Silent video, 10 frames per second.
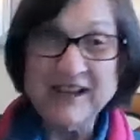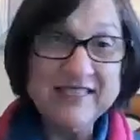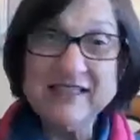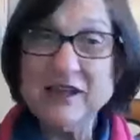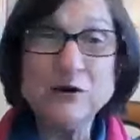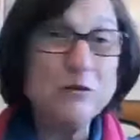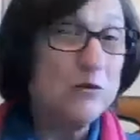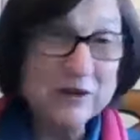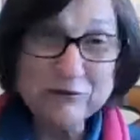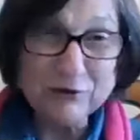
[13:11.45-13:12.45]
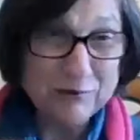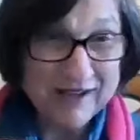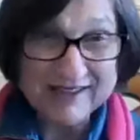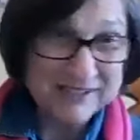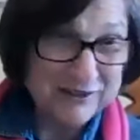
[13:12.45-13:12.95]
that are wonderful
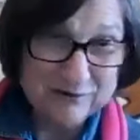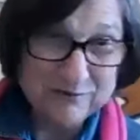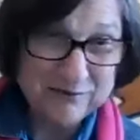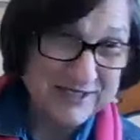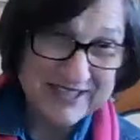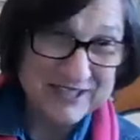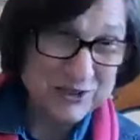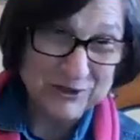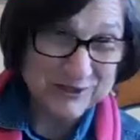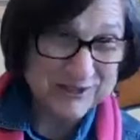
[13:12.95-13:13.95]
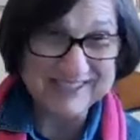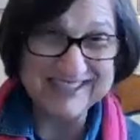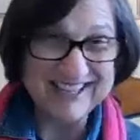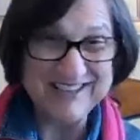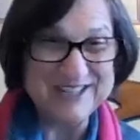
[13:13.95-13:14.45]
positive potentials
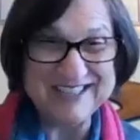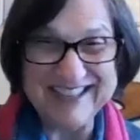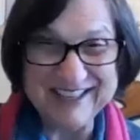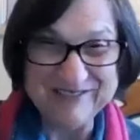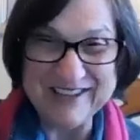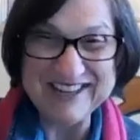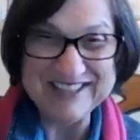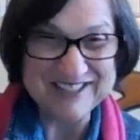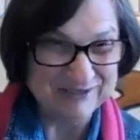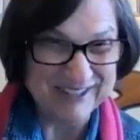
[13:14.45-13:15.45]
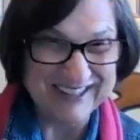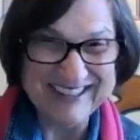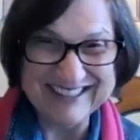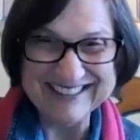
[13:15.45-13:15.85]
that you should take advantage of, right?